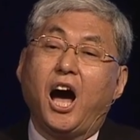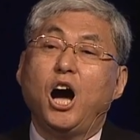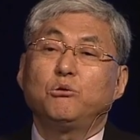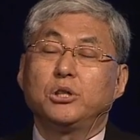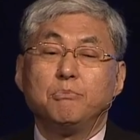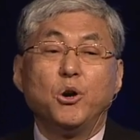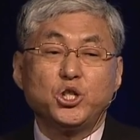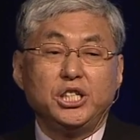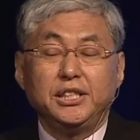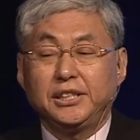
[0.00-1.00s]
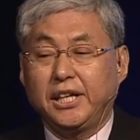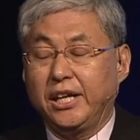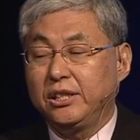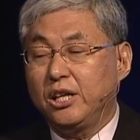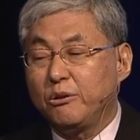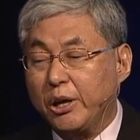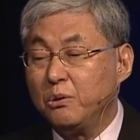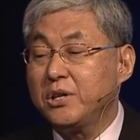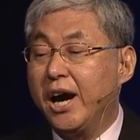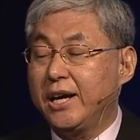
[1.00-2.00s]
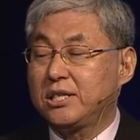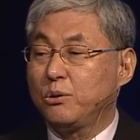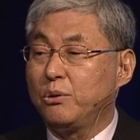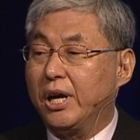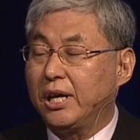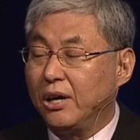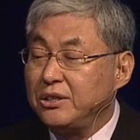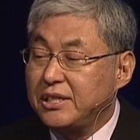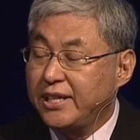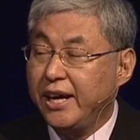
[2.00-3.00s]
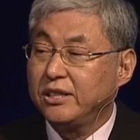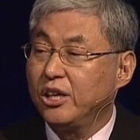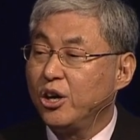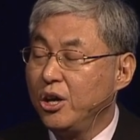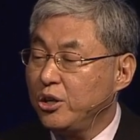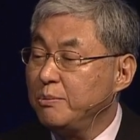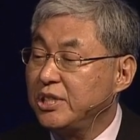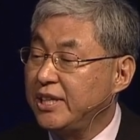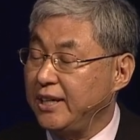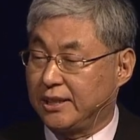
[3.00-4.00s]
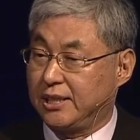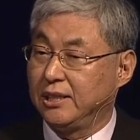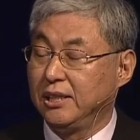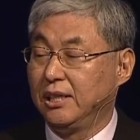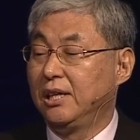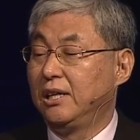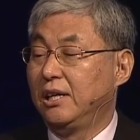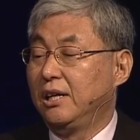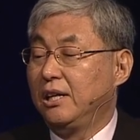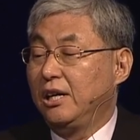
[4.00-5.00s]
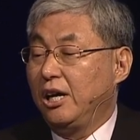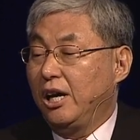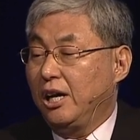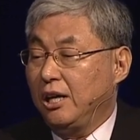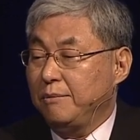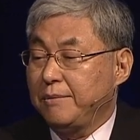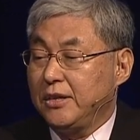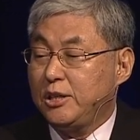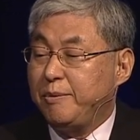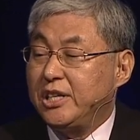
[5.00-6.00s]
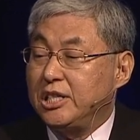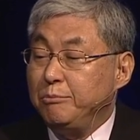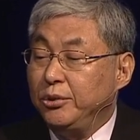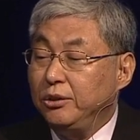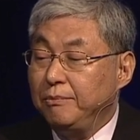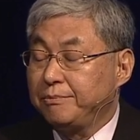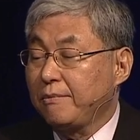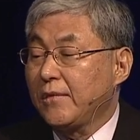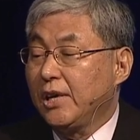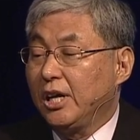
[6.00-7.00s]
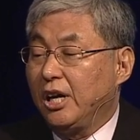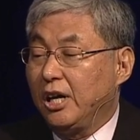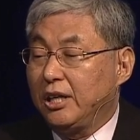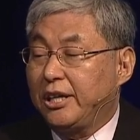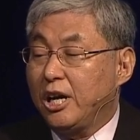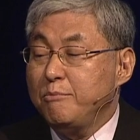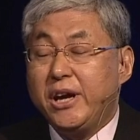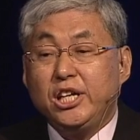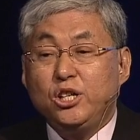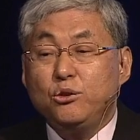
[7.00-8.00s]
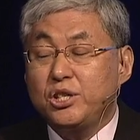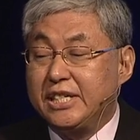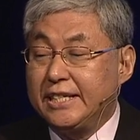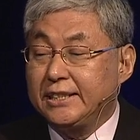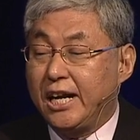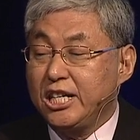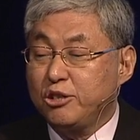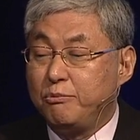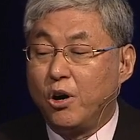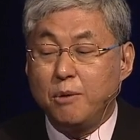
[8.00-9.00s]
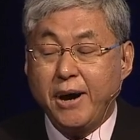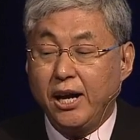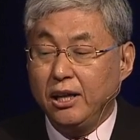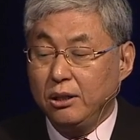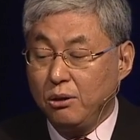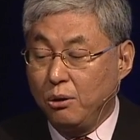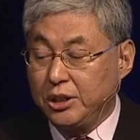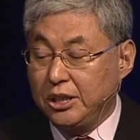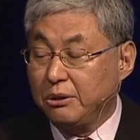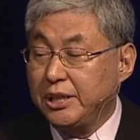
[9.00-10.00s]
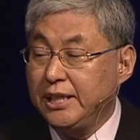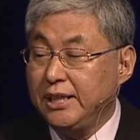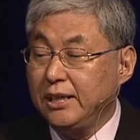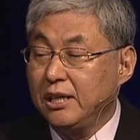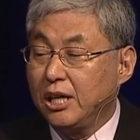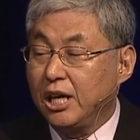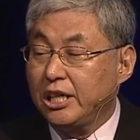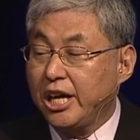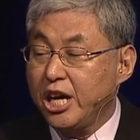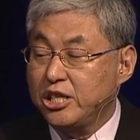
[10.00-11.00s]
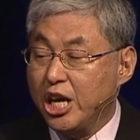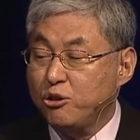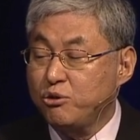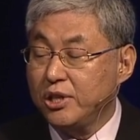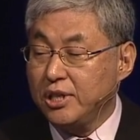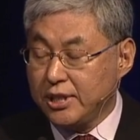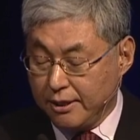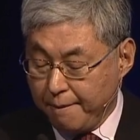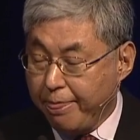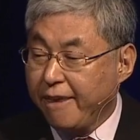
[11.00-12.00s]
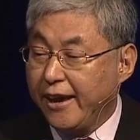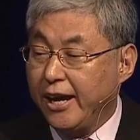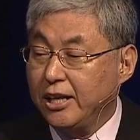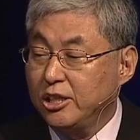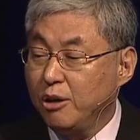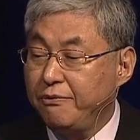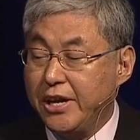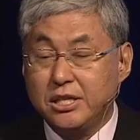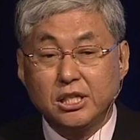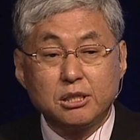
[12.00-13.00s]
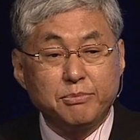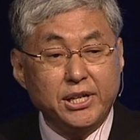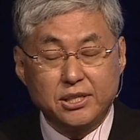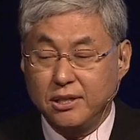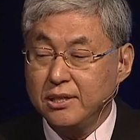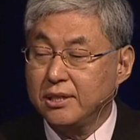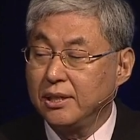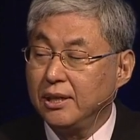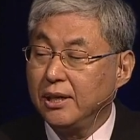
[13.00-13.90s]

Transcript: how the machine can recognize or understand the human state? It's very simple. There are many user signals, verbal, auditory, gestures, and facial expressions.